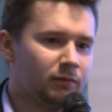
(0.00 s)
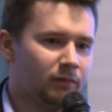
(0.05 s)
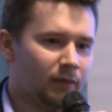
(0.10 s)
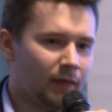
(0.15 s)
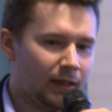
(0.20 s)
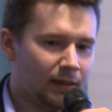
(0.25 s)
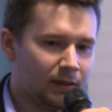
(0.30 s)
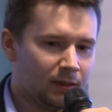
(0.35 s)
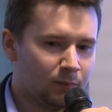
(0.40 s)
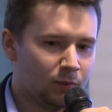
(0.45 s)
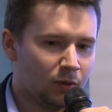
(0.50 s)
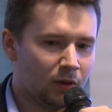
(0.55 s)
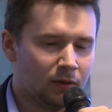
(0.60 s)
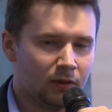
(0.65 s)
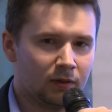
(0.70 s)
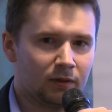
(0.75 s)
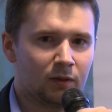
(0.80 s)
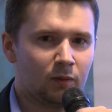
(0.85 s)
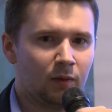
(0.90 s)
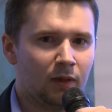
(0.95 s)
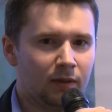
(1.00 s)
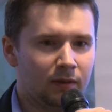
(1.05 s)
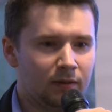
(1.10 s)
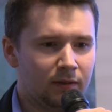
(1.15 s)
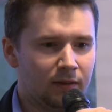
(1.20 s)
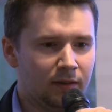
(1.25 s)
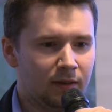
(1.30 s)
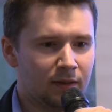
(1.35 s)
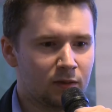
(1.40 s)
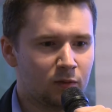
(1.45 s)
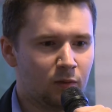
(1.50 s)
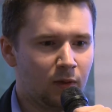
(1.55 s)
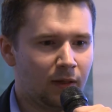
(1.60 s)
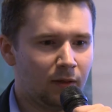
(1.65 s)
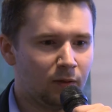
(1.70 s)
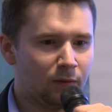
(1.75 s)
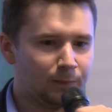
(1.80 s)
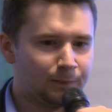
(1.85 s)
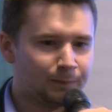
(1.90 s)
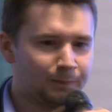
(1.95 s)
end product quality as
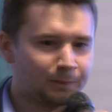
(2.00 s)
well.